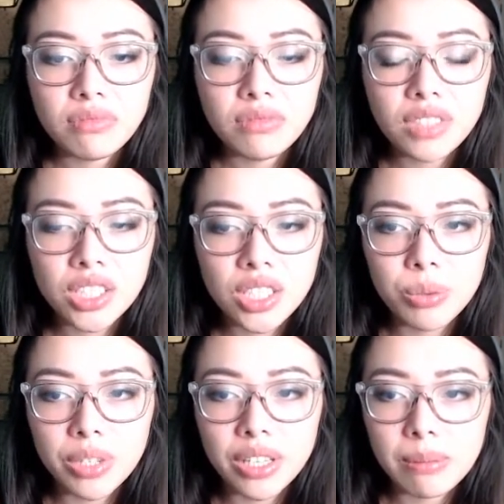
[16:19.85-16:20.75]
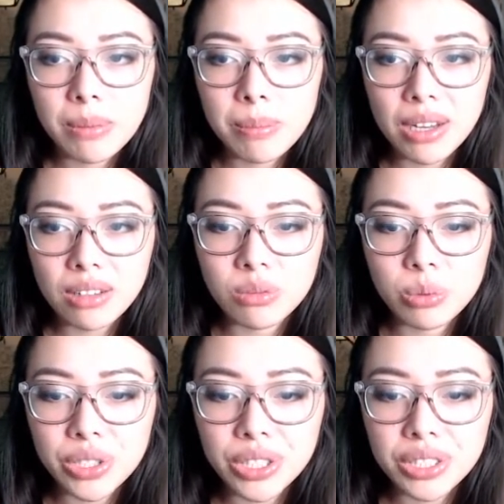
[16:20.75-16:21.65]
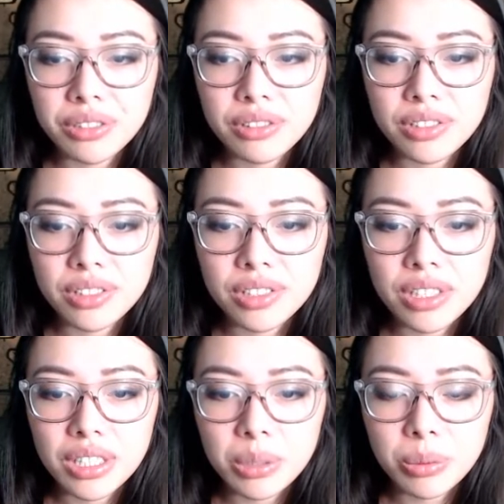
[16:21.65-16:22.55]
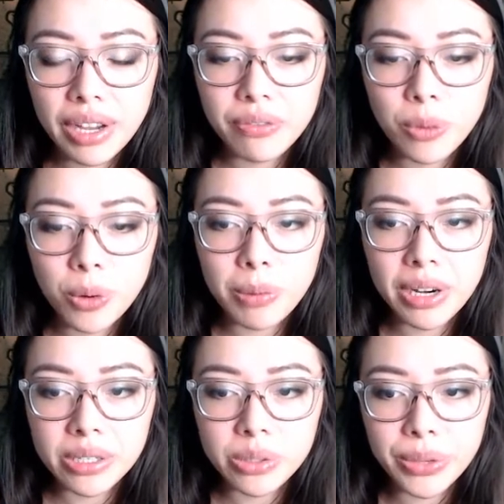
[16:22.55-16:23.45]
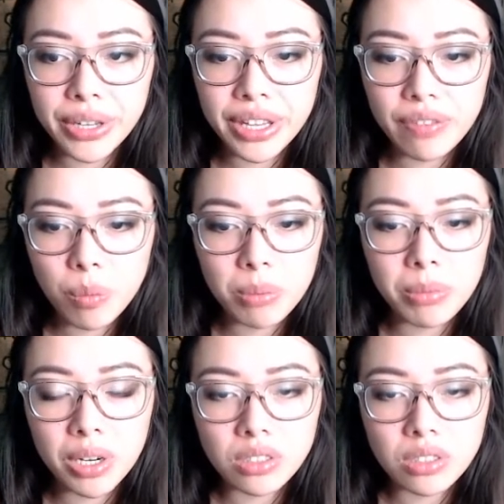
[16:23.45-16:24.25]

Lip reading: Should we give them a bottle of water? We have 4 bottles, we can give them 1 bottle.